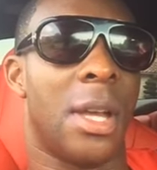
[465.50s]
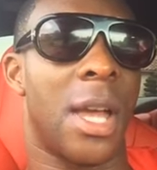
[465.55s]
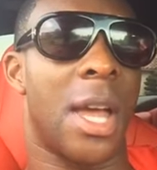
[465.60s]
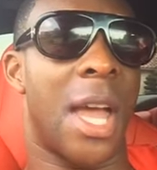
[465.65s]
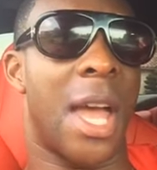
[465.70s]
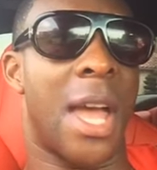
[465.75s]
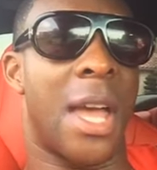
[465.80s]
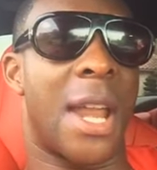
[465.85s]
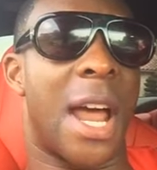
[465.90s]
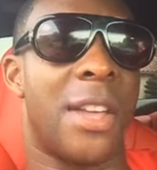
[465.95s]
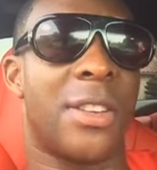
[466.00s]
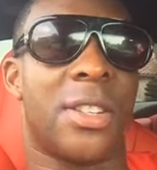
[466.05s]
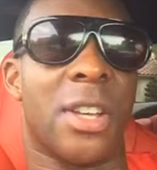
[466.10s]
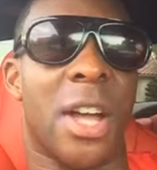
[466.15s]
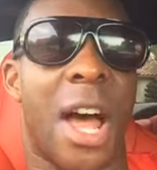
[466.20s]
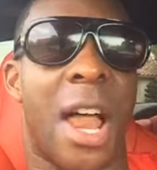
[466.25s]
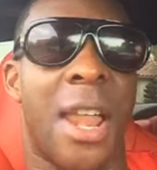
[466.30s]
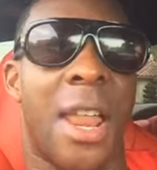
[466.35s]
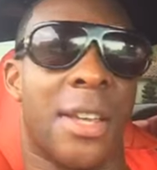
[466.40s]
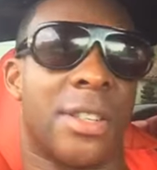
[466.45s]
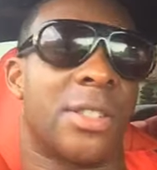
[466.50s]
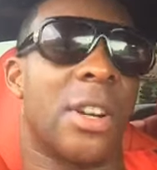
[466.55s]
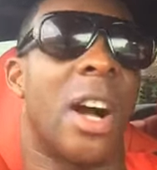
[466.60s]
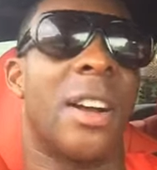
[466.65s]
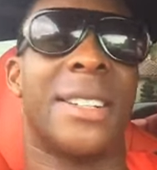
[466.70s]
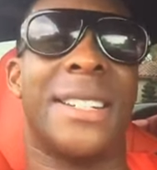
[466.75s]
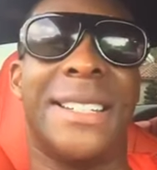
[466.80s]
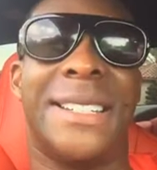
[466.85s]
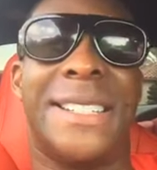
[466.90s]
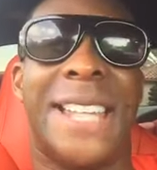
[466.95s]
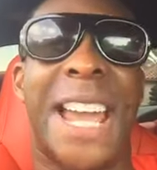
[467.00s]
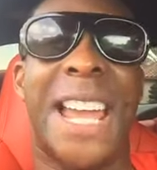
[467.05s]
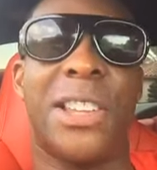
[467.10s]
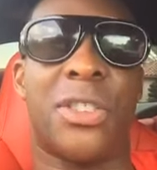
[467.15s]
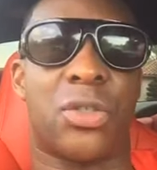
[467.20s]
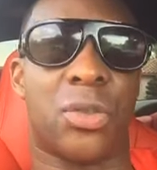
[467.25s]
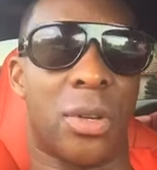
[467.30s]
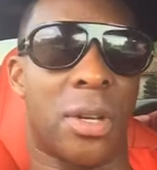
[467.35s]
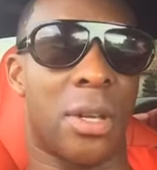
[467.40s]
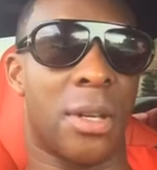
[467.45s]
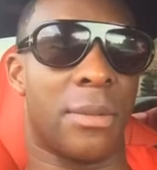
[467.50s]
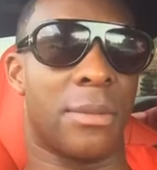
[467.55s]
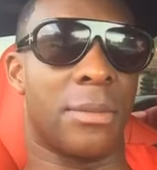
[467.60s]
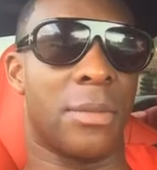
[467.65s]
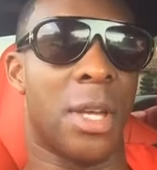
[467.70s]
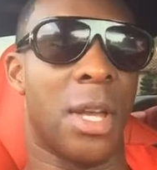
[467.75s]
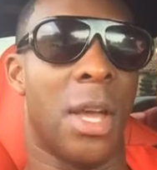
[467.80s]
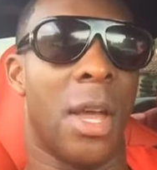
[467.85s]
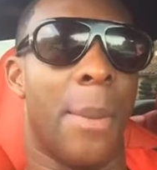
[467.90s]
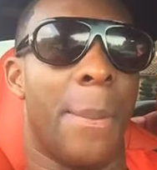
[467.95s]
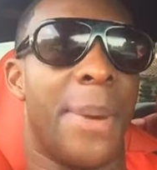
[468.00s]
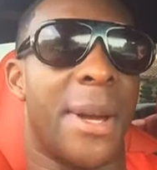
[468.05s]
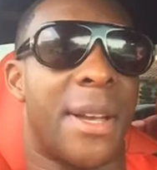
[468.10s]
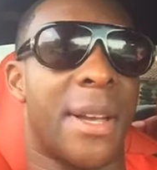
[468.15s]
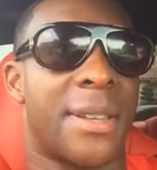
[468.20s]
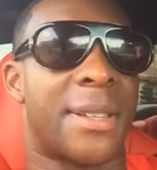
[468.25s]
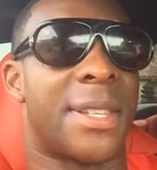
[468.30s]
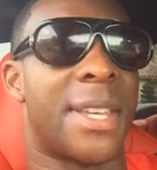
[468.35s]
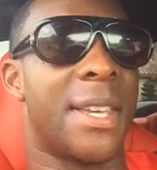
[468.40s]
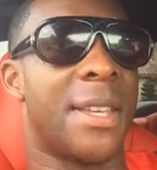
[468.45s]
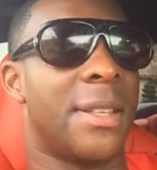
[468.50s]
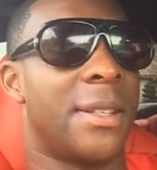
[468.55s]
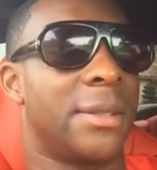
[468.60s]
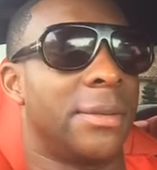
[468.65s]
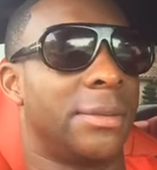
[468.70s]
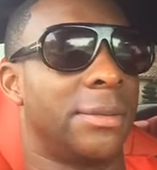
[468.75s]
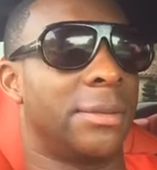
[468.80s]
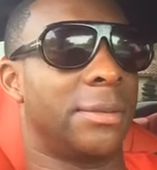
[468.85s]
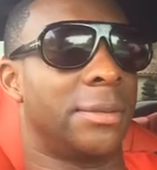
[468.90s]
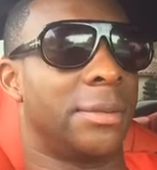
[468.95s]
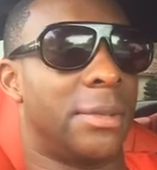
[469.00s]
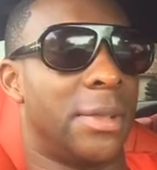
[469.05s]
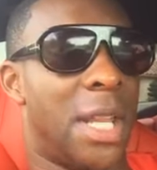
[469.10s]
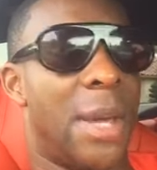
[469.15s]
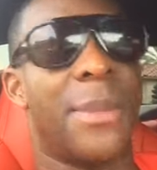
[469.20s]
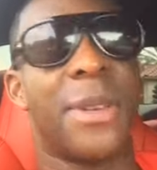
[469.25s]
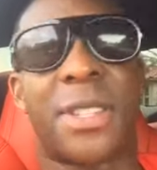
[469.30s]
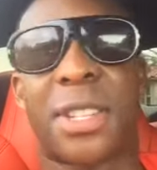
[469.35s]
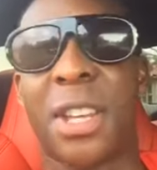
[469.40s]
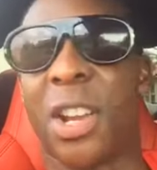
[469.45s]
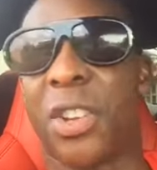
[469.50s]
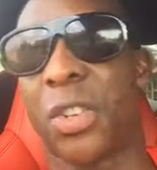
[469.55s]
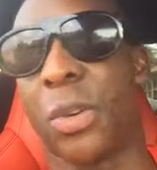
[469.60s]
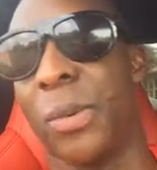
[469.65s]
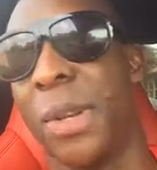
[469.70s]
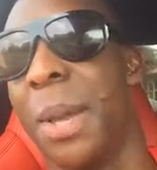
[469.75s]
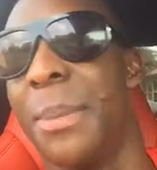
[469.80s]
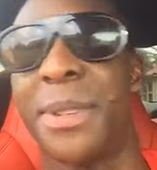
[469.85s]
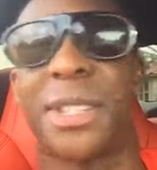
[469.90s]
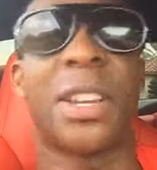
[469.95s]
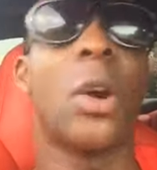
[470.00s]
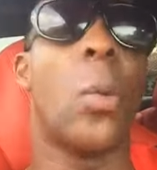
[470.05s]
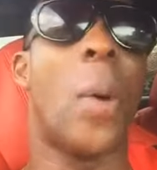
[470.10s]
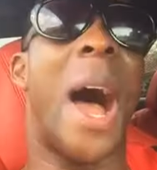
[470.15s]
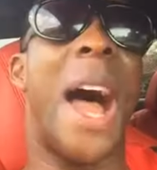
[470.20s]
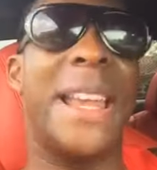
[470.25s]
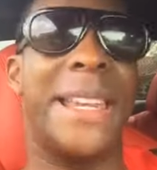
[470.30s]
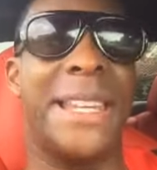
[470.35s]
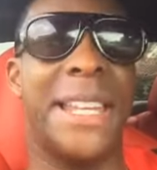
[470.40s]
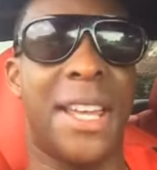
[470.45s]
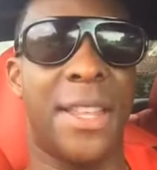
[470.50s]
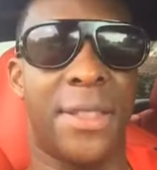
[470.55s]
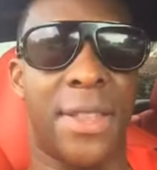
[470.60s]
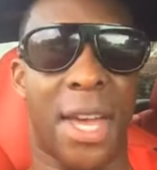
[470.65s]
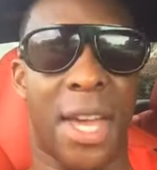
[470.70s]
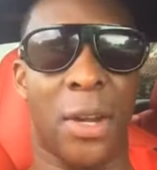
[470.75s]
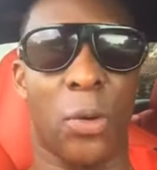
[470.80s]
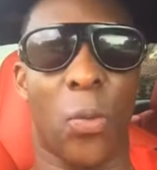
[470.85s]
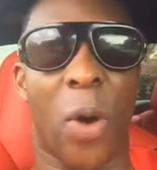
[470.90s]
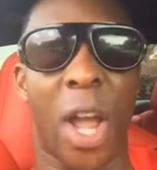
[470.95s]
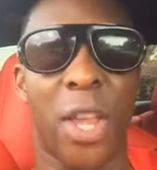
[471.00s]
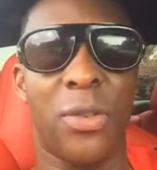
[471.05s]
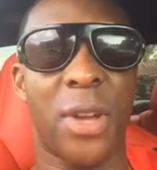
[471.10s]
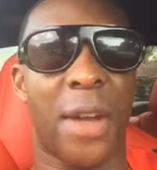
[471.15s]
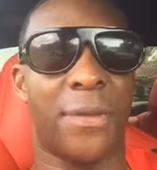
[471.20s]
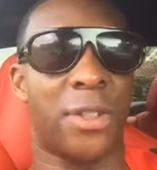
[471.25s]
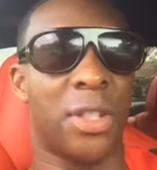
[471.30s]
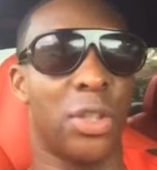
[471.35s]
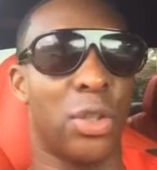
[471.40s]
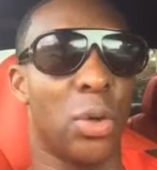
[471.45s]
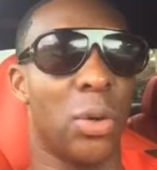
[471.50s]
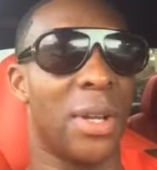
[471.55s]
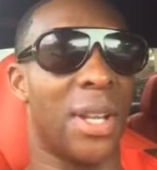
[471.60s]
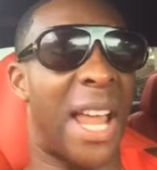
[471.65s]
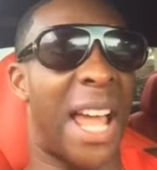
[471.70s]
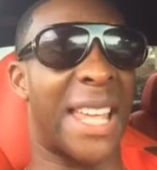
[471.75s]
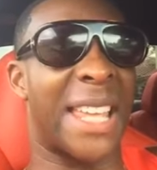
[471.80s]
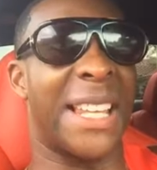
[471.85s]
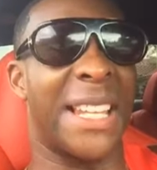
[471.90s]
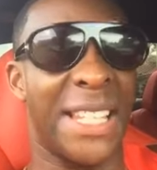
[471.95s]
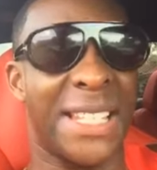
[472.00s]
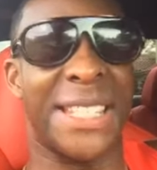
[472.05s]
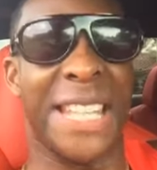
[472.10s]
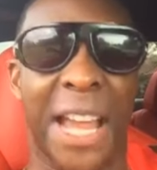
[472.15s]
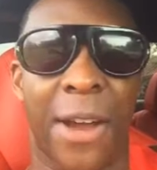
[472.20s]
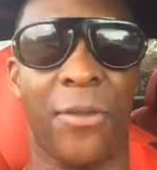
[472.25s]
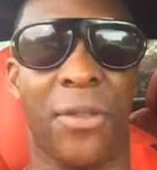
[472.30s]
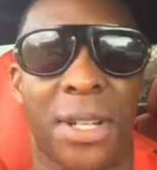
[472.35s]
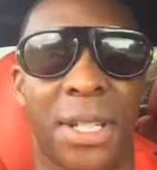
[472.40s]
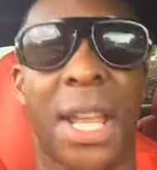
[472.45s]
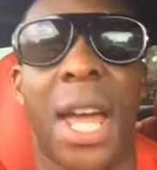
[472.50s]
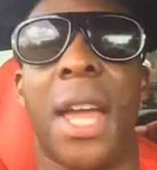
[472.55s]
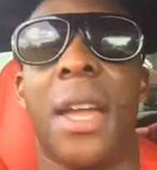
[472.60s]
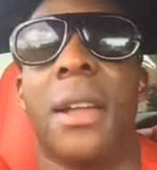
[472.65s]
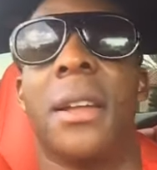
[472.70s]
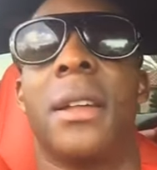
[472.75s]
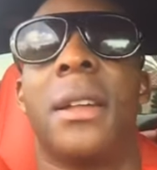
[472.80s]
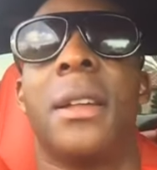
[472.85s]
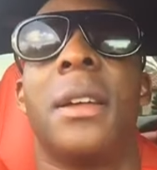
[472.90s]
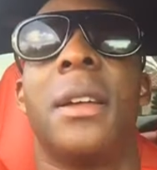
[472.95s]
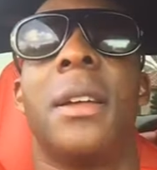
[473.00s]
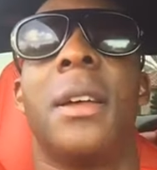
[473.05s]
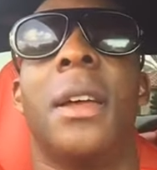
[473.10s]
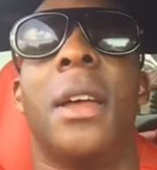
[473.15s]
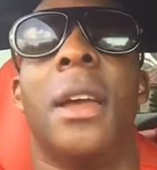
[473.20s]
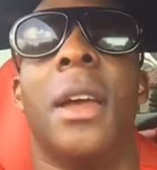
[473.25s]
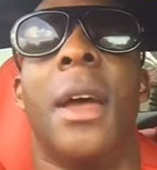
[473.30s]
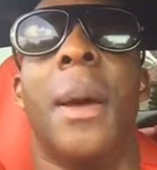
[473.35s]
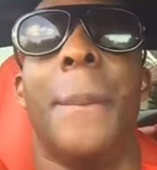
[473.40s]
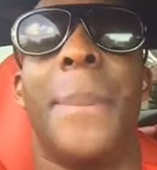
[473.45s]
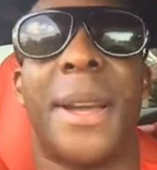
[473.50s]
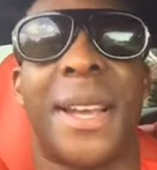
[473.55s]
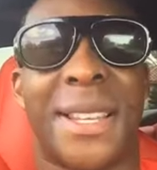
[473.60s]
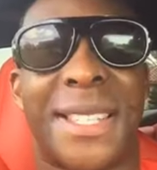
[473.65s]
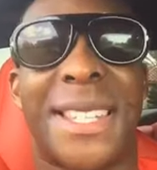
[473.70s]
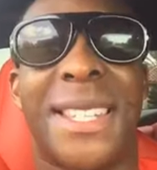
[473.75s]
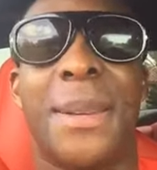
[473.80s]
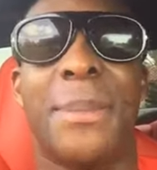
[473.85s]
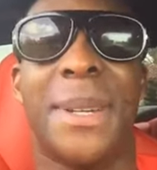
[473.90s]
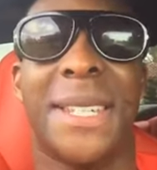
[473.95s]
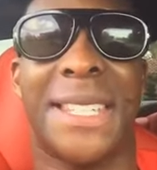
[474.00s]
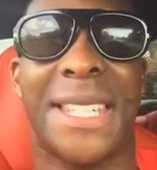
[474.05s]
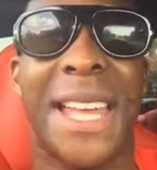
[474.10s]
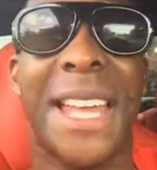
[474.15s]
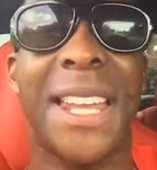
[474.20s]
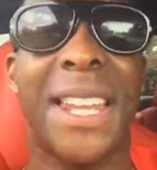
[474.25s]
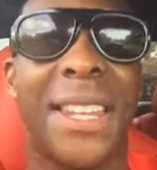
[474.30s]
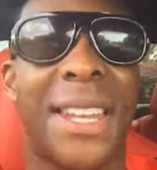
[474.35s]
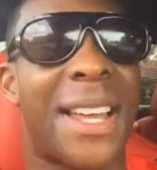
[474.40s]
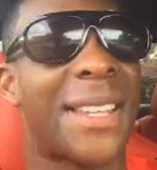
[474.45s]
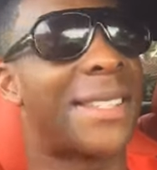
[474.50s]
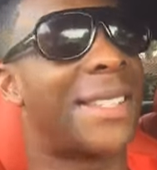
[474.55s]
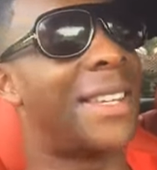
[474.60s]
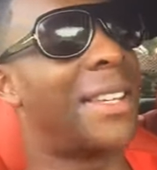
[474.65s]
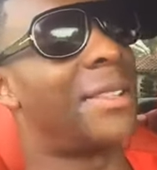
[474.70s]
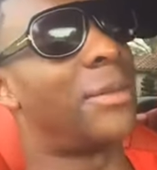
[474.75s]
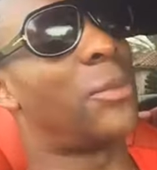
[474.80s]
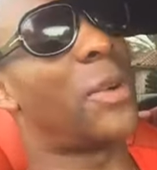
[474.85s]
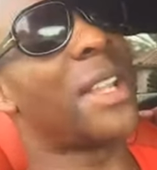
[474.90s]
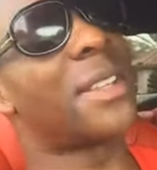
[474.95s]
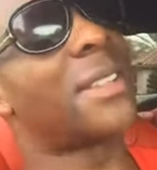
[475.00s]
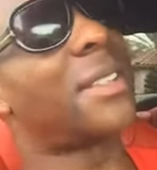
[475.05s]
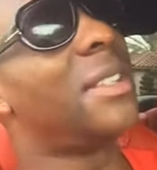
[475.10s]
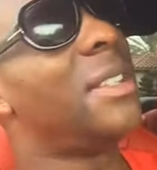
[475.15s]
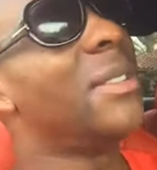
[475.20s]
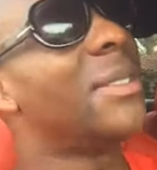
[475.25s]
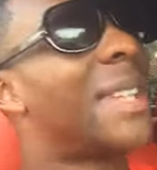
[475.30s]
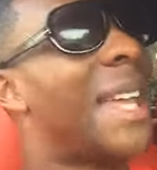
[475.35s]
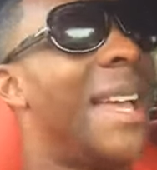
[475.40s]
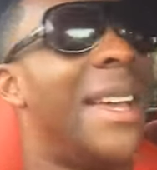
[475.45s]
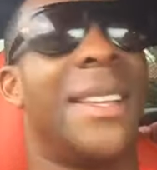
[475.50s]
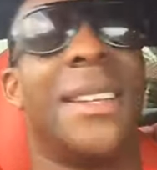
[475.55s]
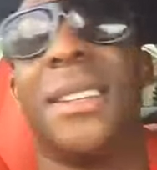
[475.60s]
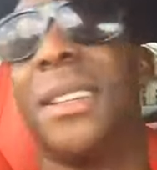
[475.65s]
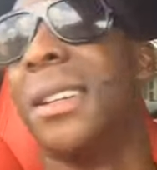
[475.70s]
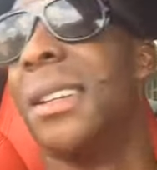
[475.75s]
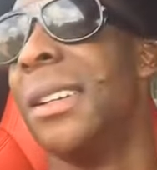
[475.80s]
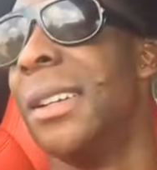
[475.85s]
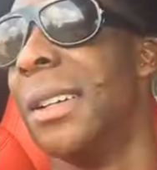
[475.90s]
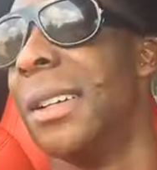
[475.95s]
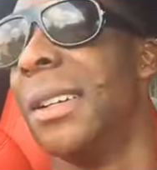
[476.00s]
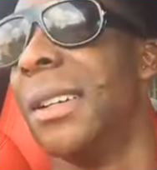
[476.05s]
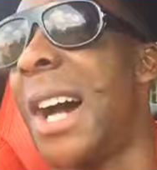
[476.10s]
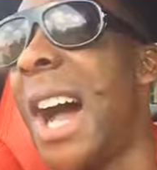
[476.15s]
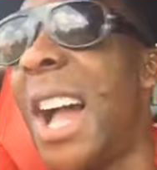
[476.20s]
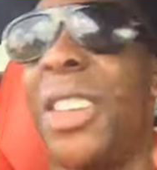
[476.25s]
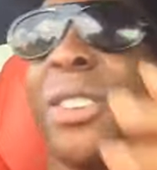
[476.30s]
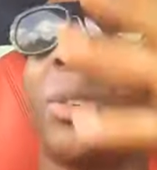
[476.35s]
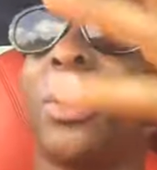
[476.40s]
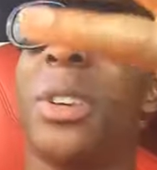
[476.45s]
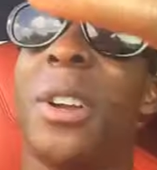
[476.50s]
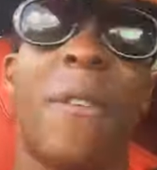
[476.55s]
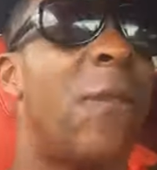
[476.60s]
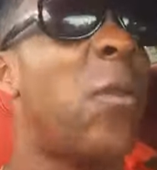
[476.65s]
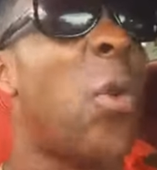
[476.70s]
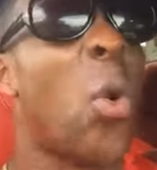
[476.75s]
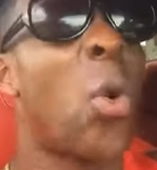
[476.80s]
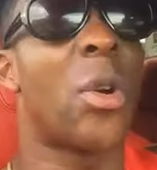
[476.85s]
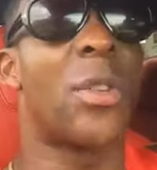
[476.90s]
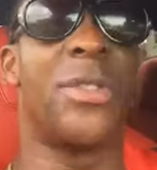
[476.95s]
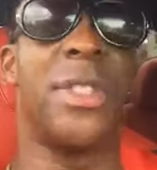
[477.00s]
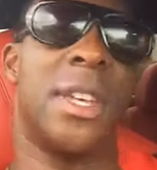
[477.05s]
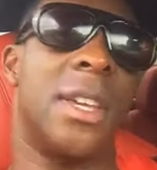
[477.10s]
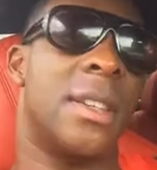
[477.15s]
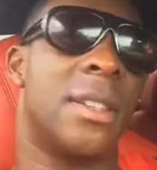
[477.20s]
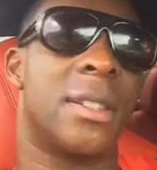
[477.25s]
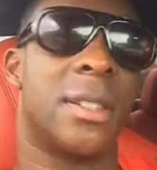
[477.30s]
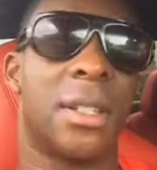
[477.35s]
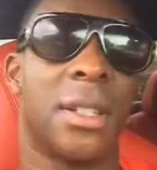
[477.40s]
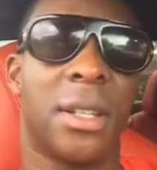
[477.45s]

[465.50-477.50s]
And I started to daydream, because see, let me share why I did that, and why you have to do it like at least every day. Because in the beginning, I said, Wesley, you can't. How you gonna afford this?